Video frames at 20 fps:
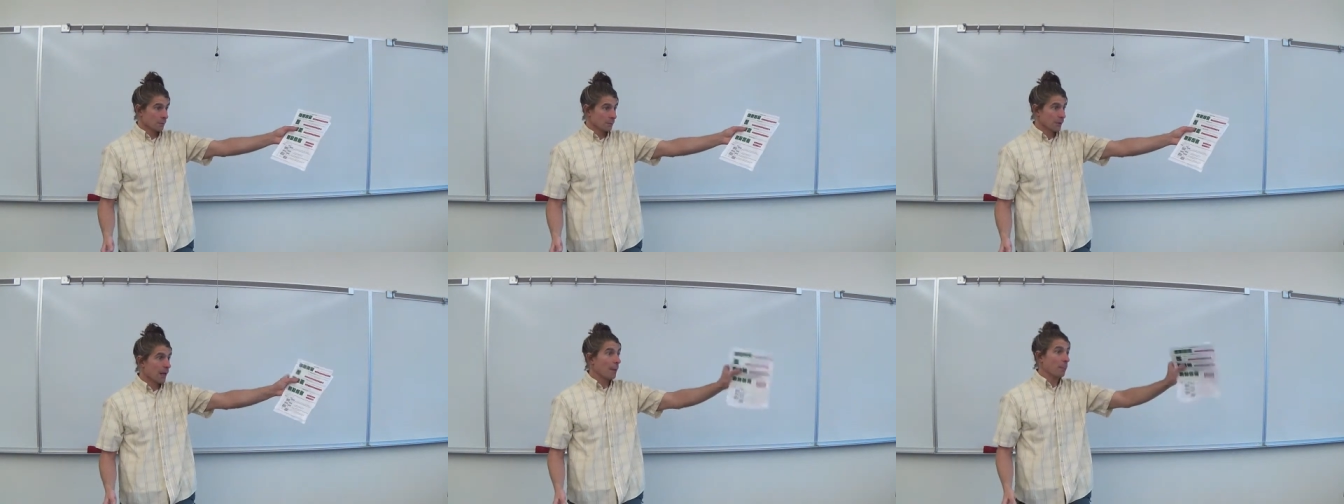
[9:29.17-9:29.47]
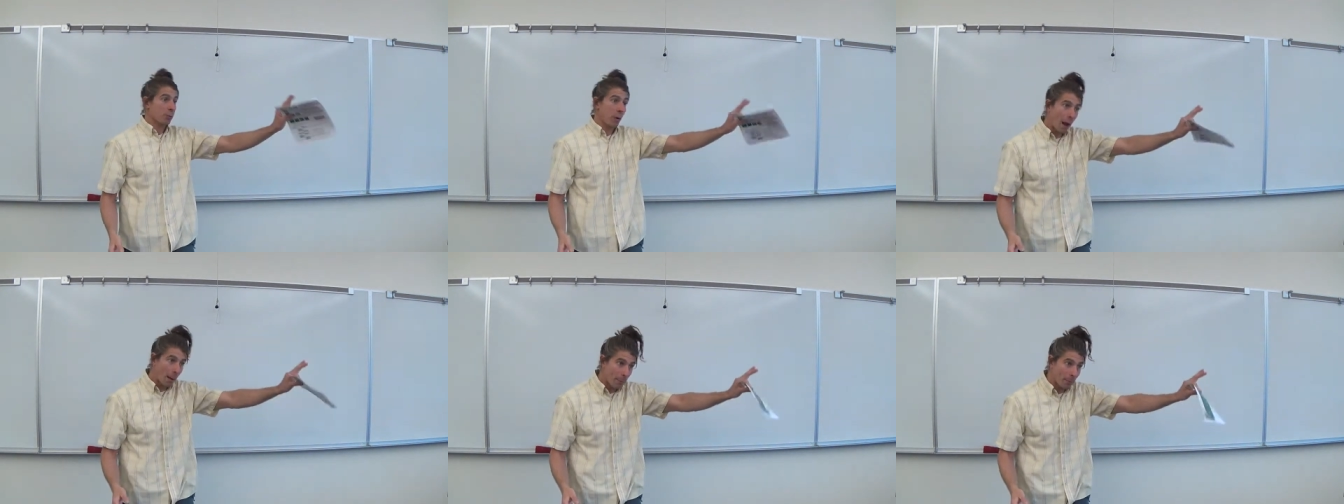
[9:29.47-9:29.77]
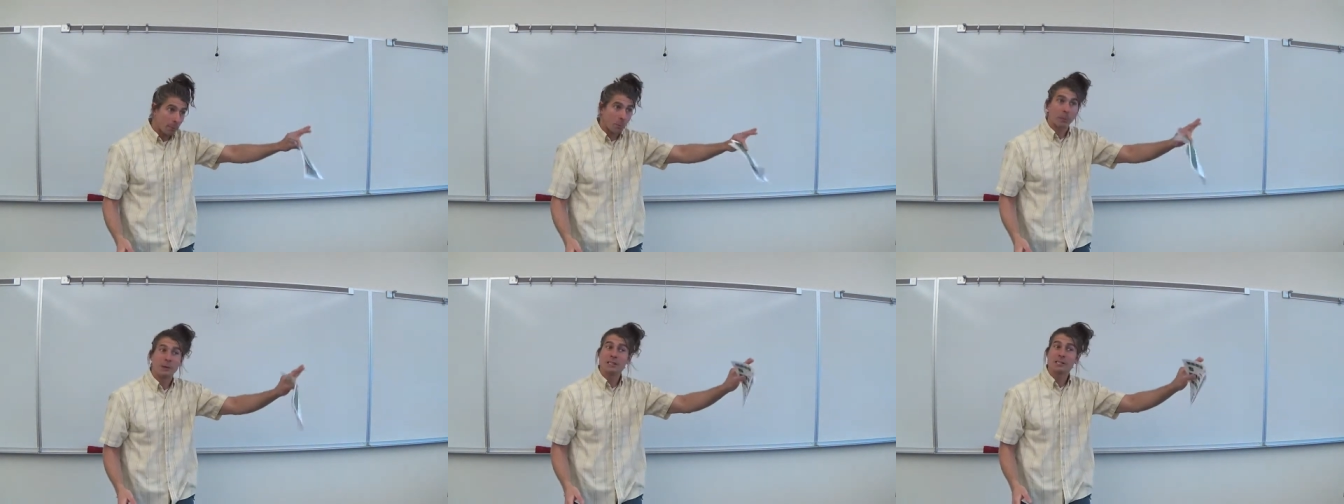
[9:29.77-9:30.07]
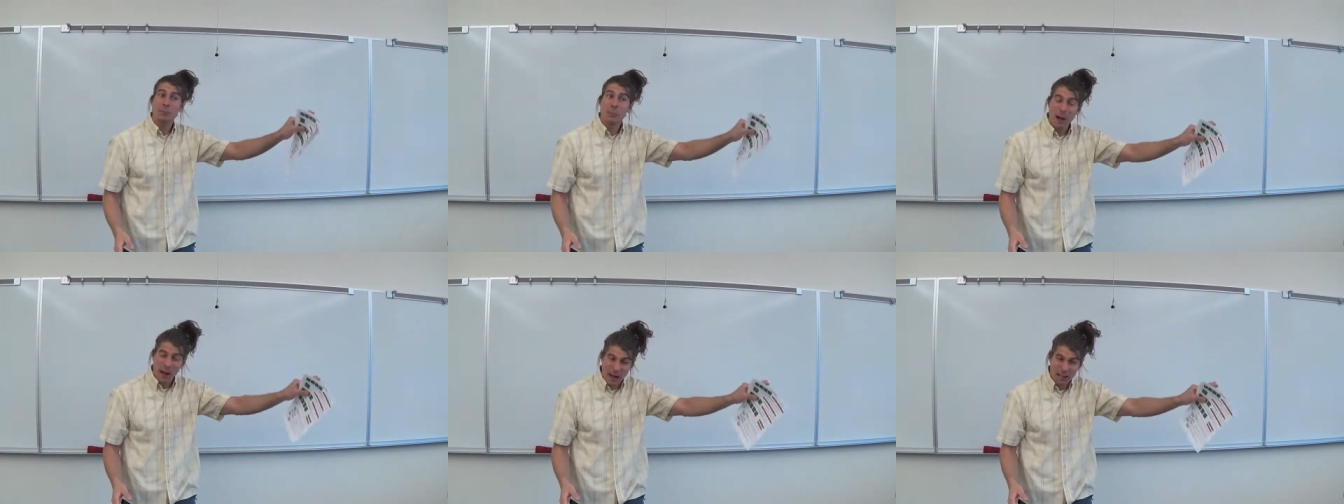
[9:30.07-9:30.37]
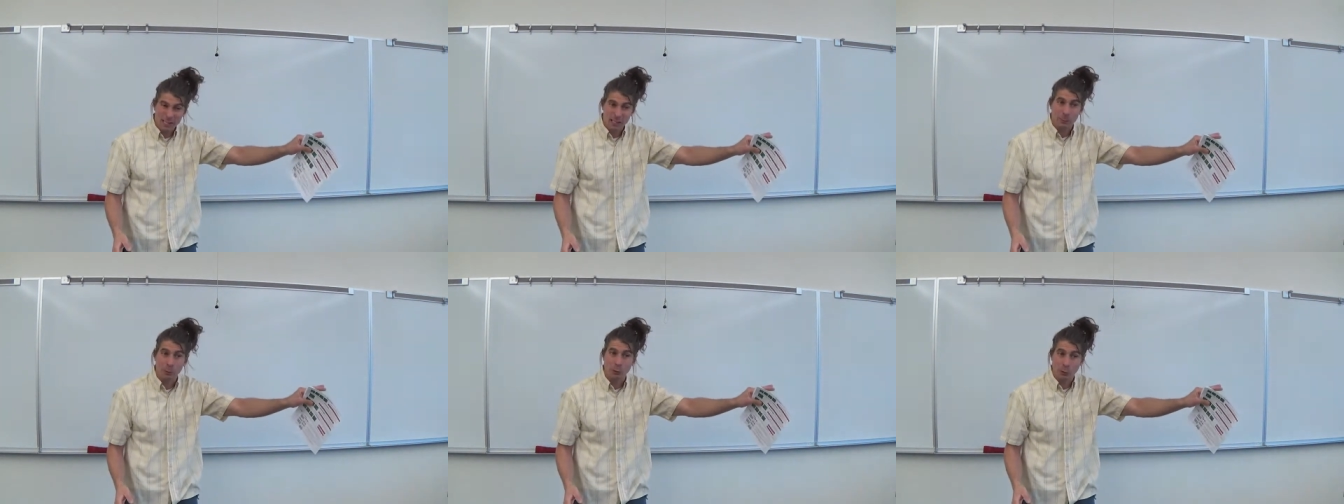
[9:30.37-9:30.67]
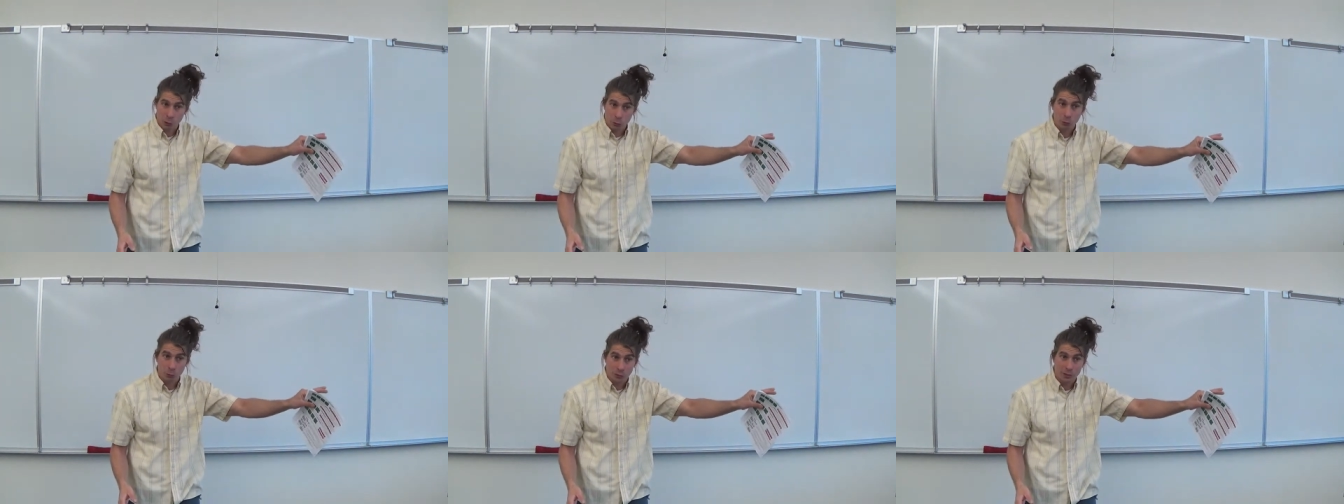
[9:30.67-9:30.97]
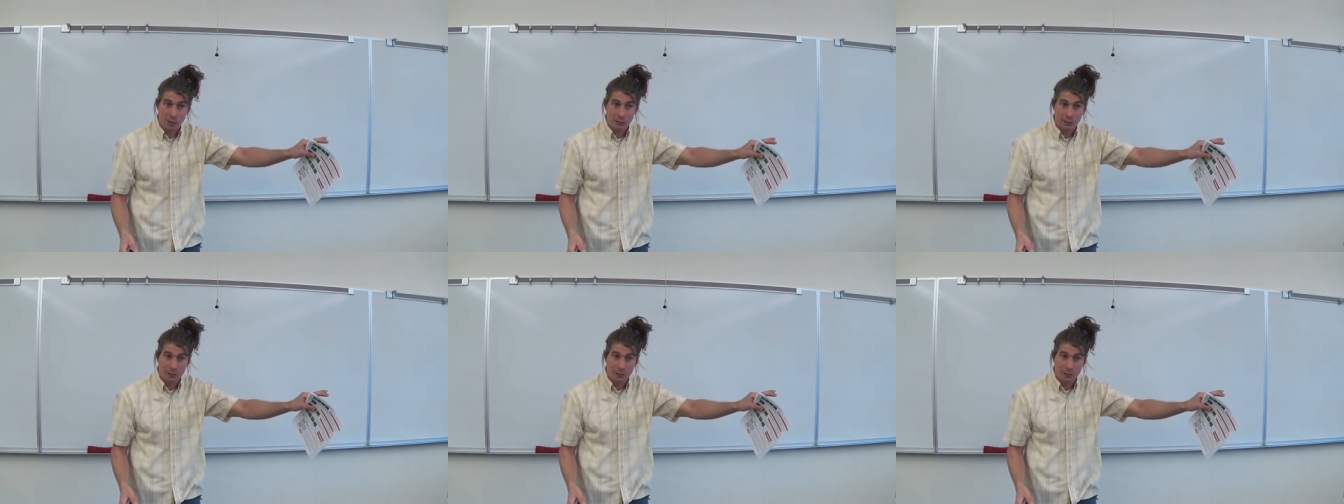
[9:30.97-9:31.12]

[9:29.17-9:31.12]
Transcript: Not probable, but it's possible you lose